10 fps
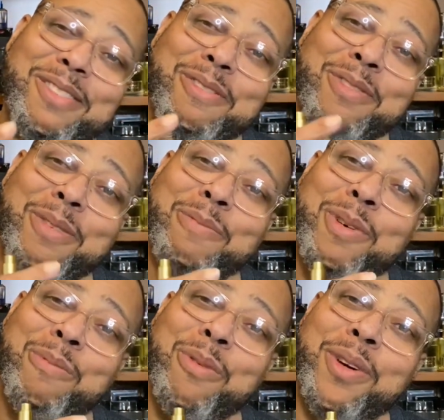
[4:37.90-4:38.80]
with my
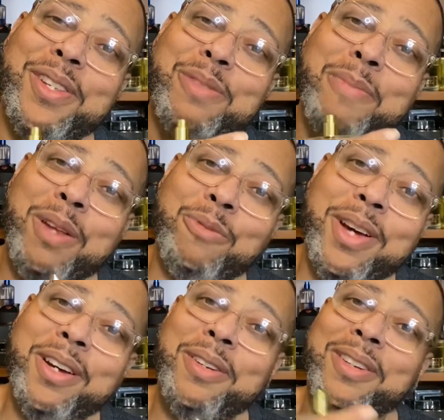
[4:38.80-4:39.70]
boys
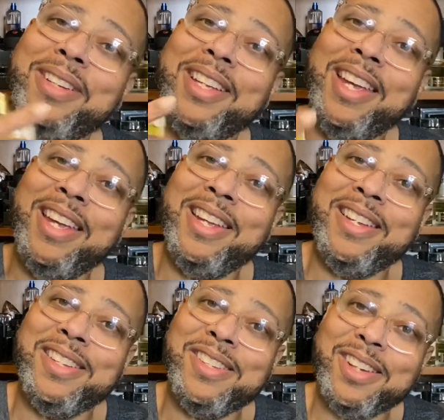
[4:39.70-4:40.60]
Manuel
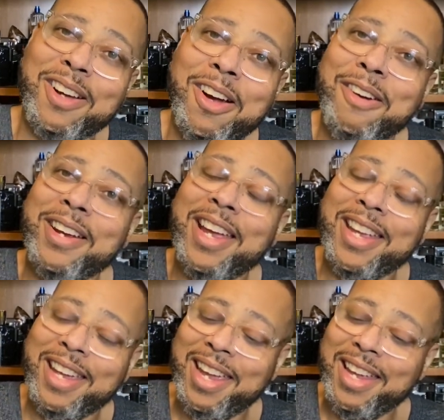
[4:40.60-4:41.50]
and Shikari,
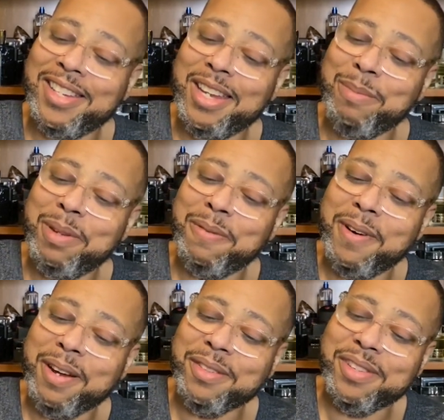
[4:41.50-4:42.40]
aka JP
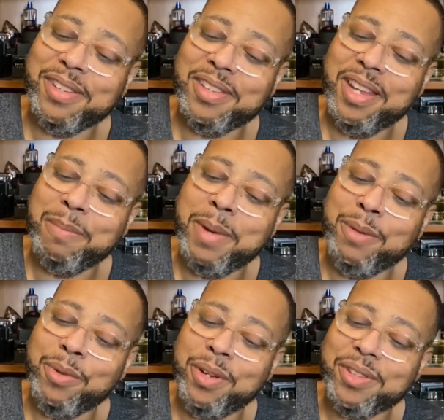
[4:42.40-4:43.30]
Fragrances, and
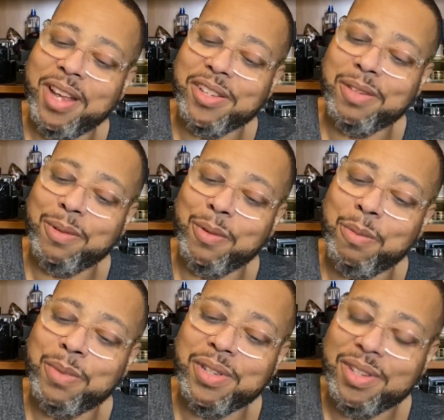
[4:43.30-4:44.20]
Manuel's House of
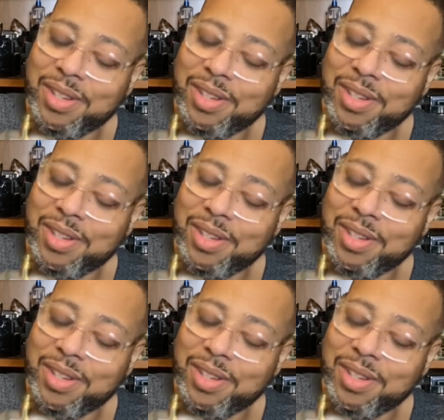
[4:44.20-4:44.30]
Aromas,